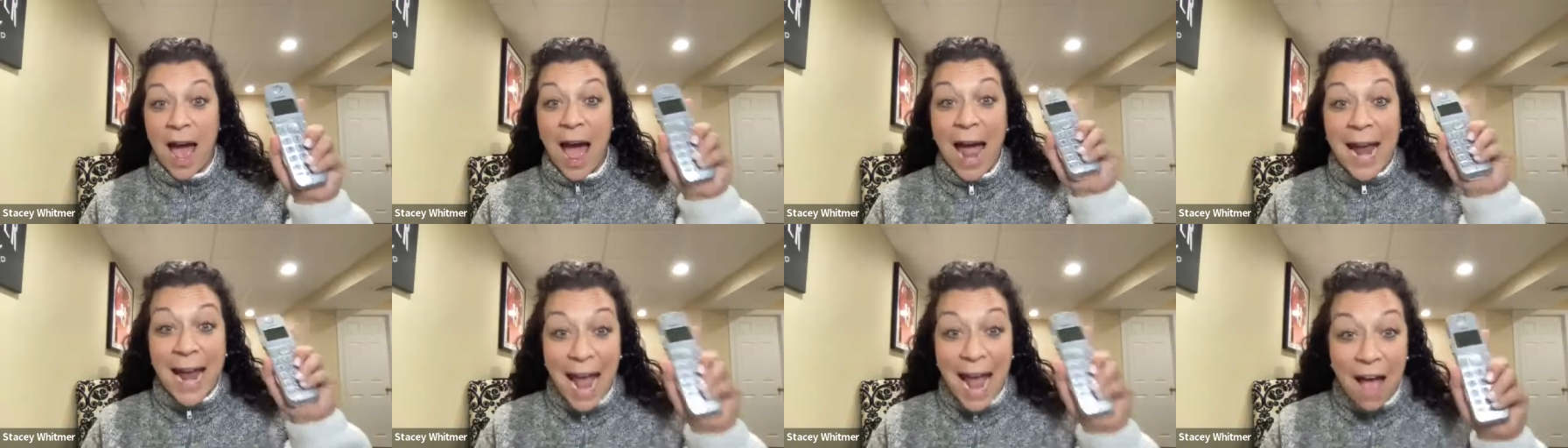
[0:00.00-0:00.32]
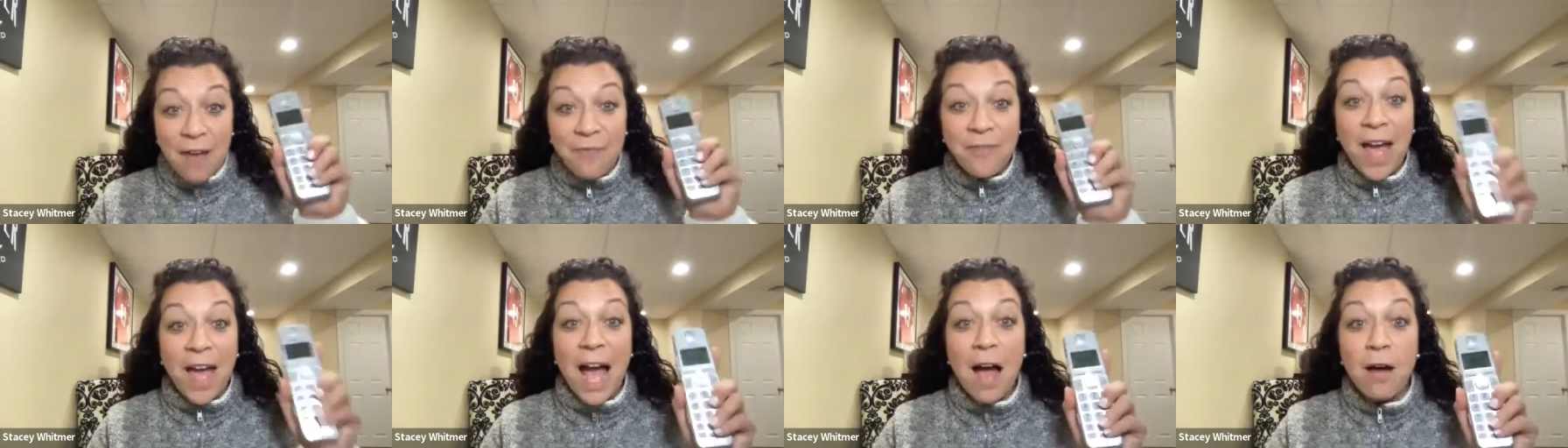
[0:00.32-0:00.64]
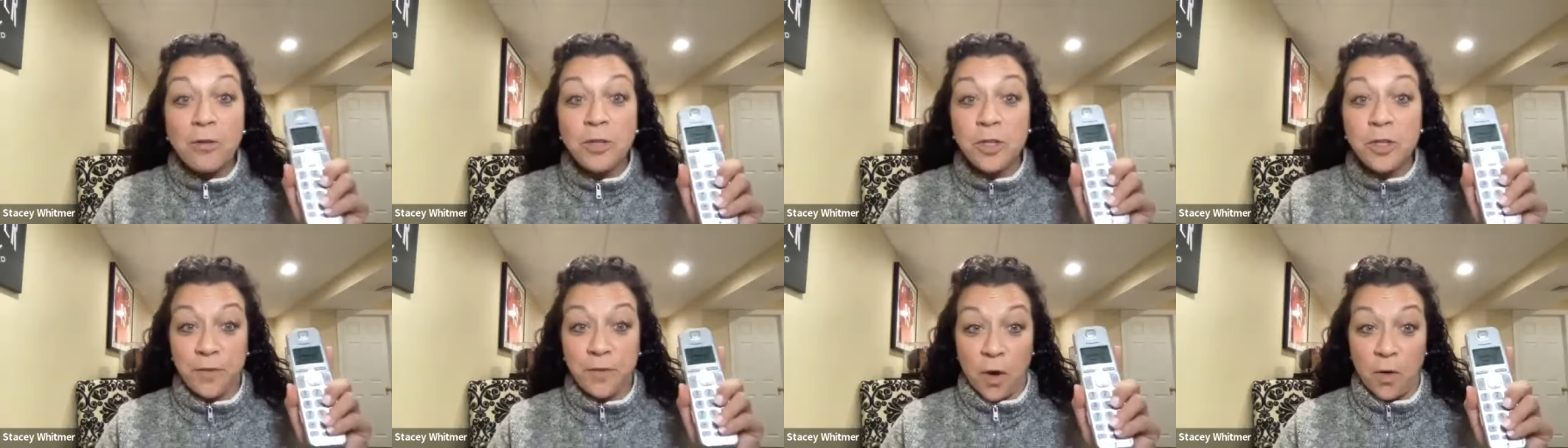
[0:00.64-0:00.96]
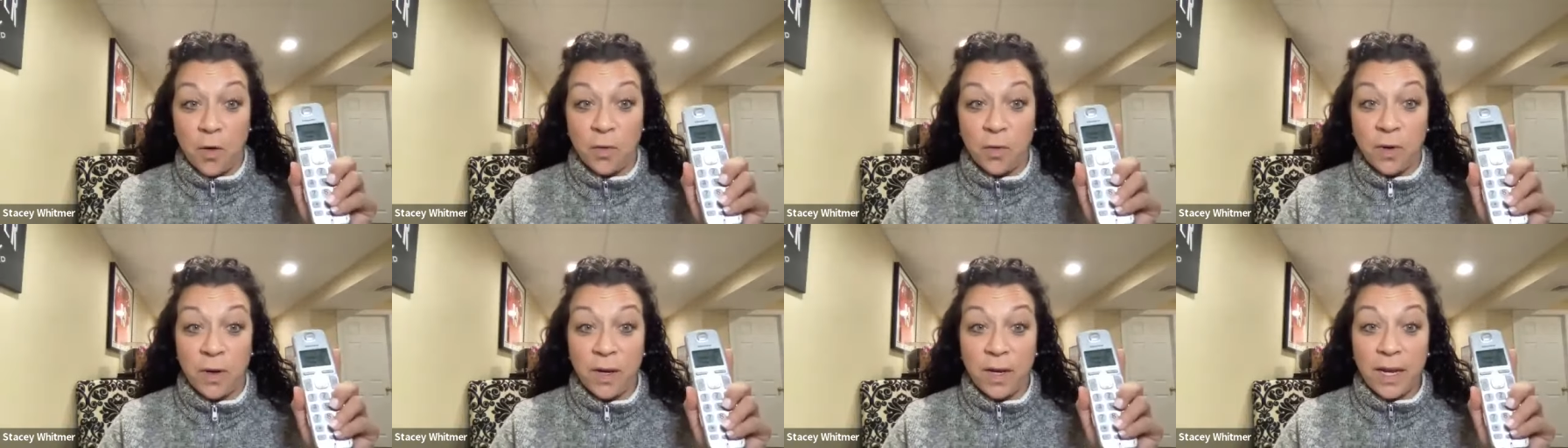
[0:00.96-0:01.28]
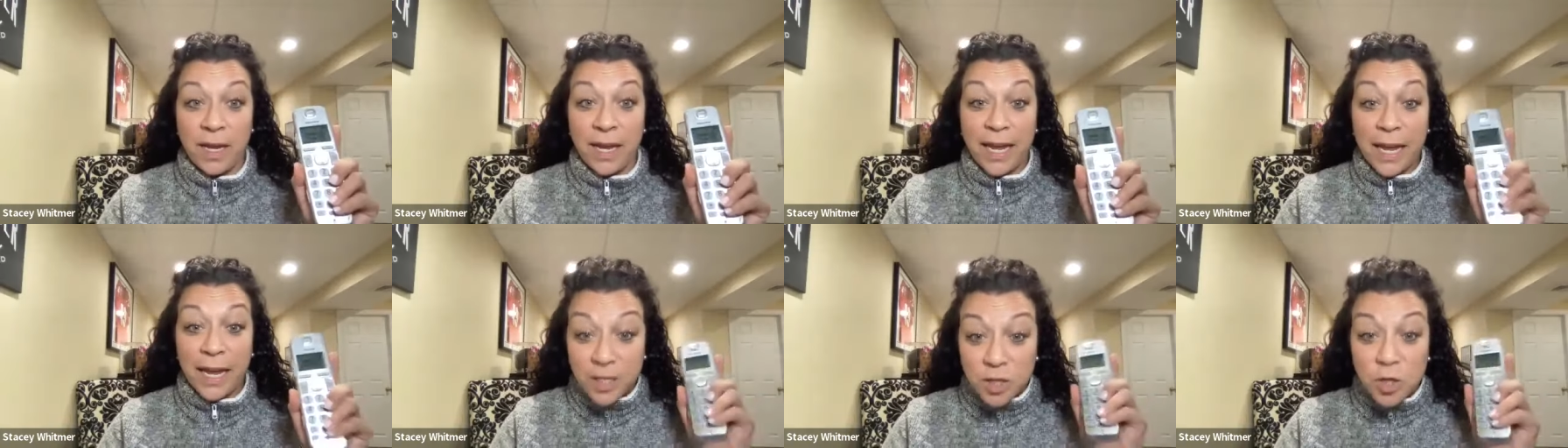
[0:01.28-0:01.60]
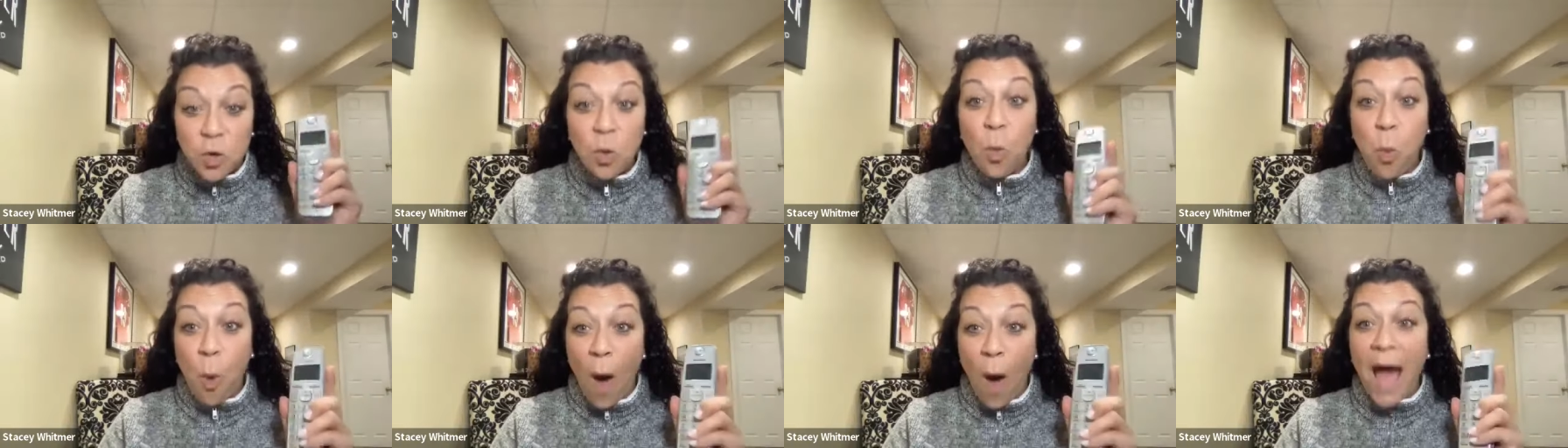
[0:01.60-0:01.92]
I have a house phone. It's
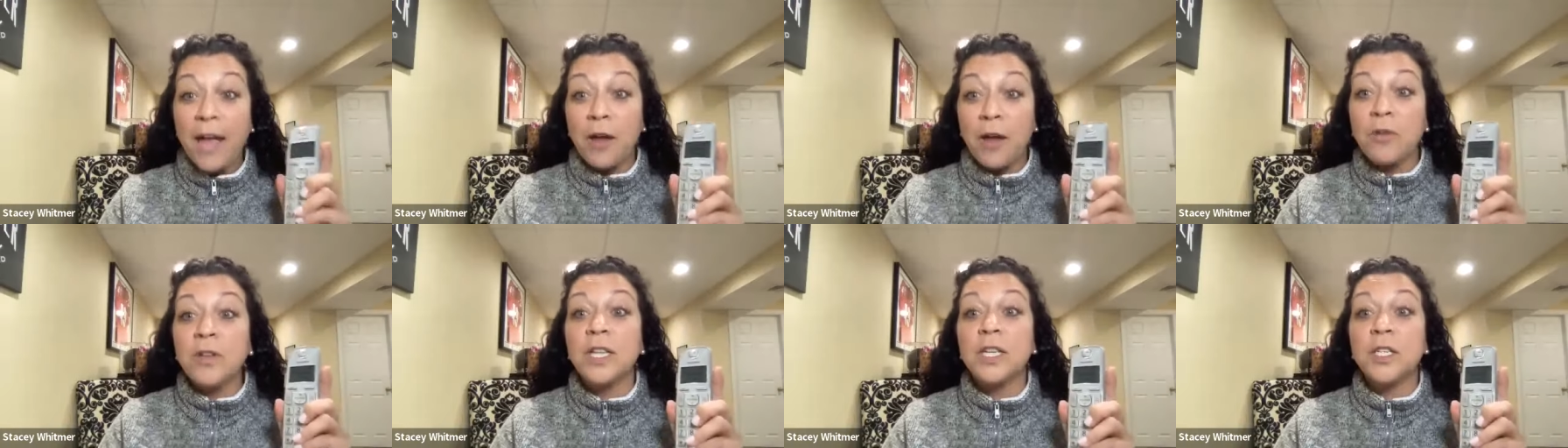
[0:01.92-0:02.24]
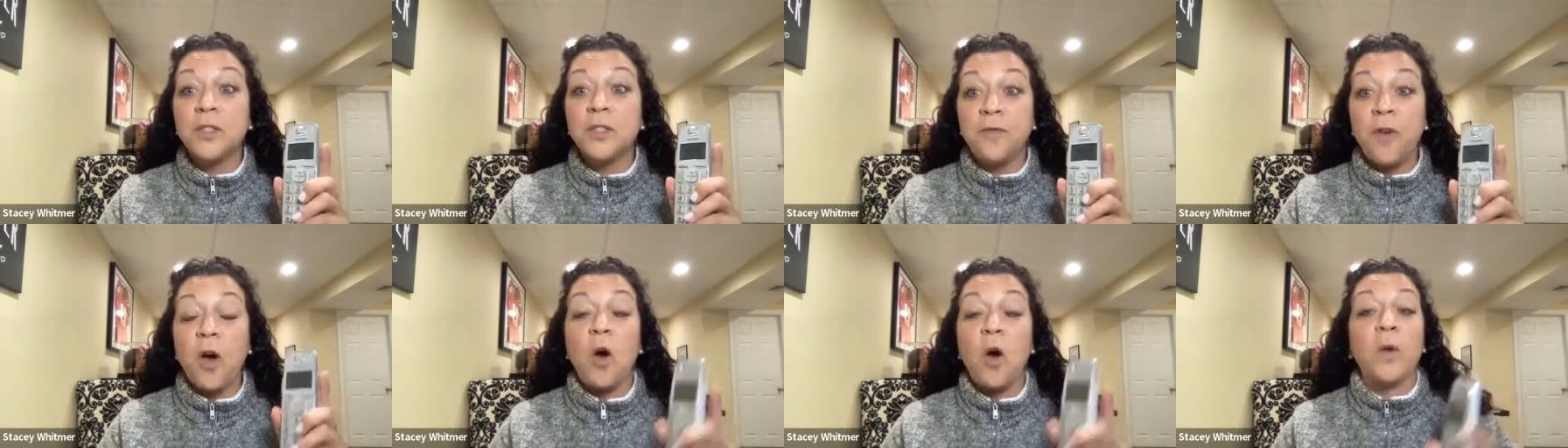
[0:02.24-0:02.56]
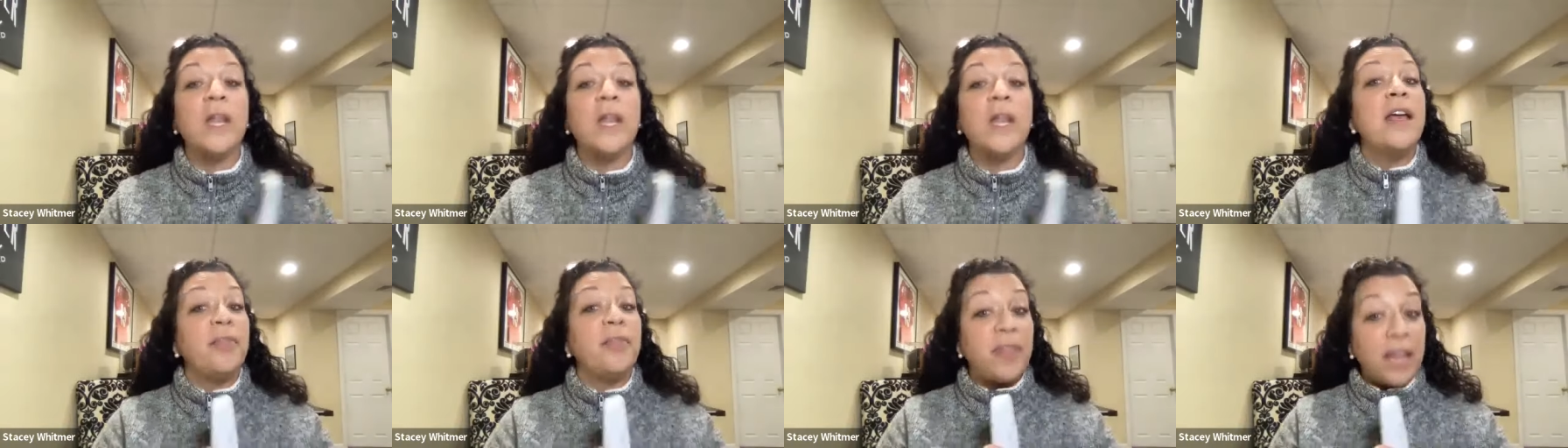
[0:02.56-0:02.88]
a wireless phone.